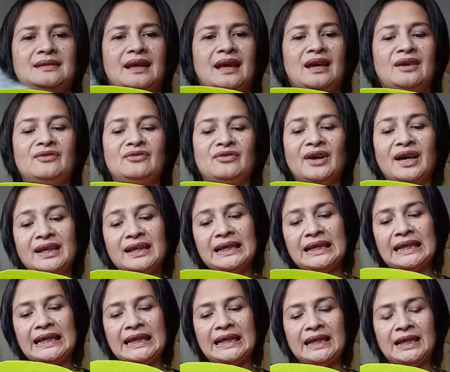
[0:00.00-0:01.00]
And
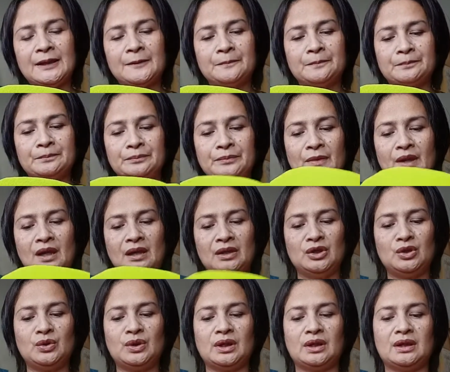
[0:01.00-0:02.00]
finally,
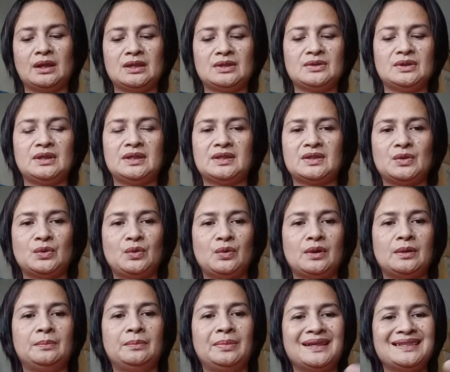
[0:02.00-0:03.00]
you can actually sew
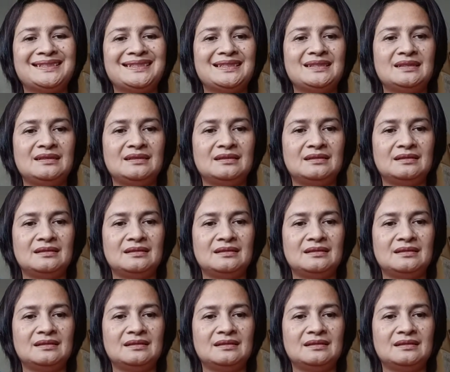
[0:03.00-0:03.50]
the button